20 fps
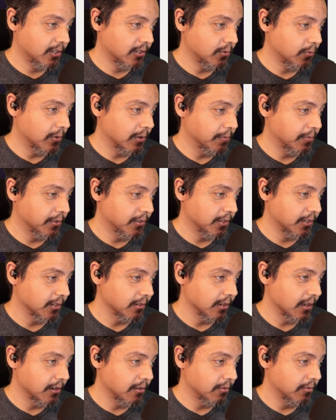just one
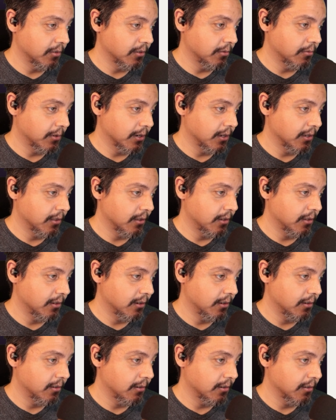position. I don't know why they
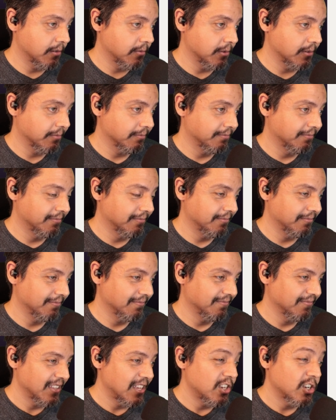need another one.
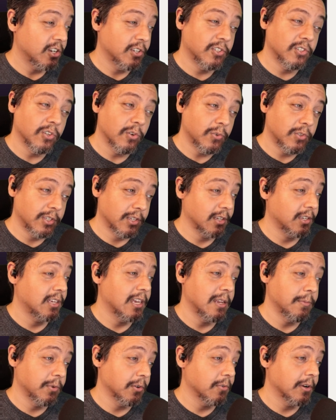Associate
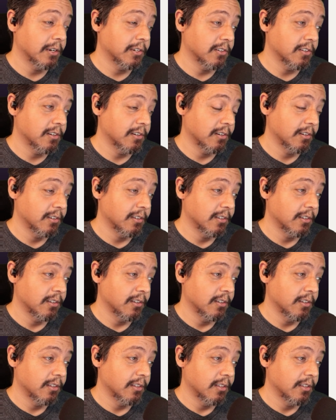game director.
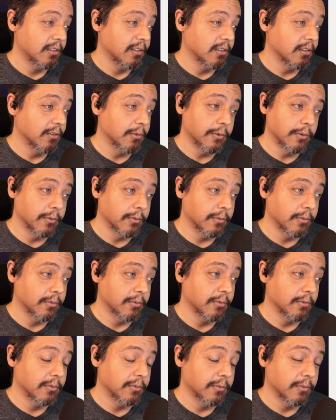Oh,
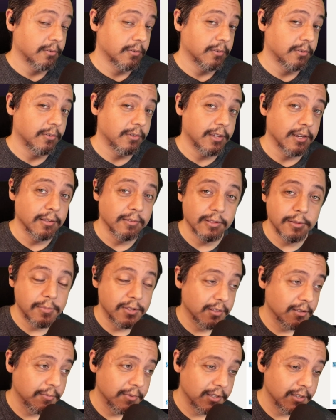okay. Let
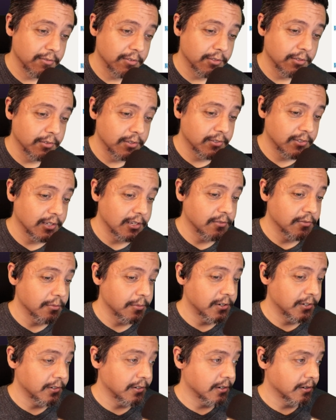me give you a little inside
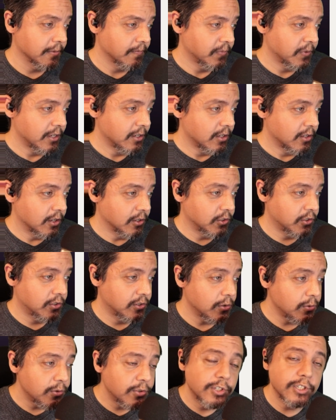information here.
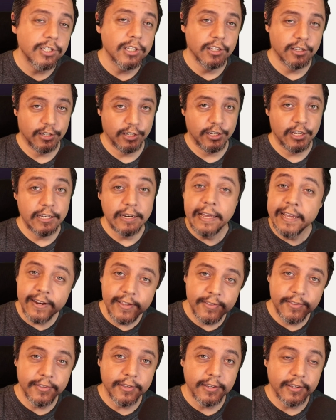Associate in
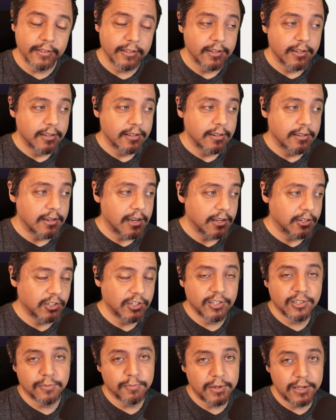anything not
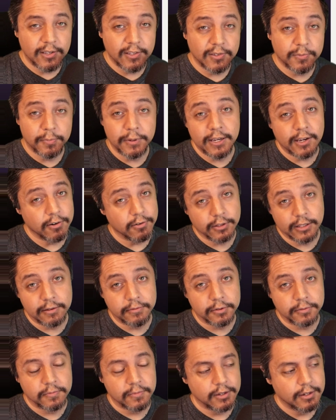just means beginner
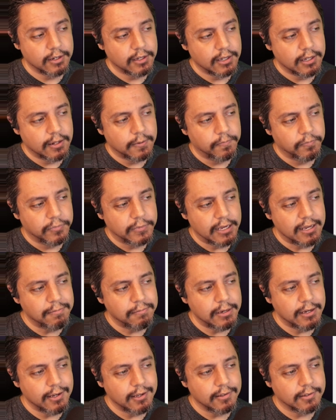level.
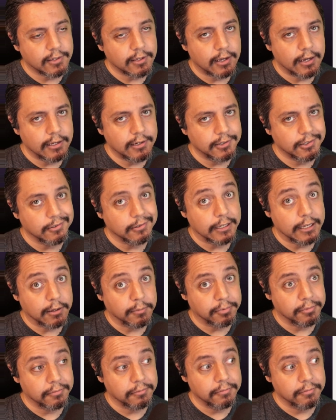It means additional
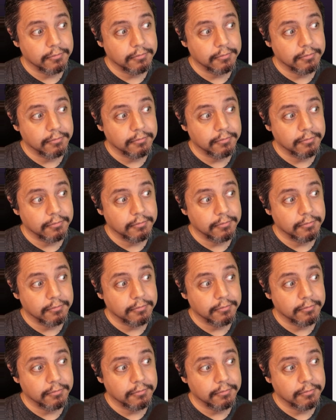help.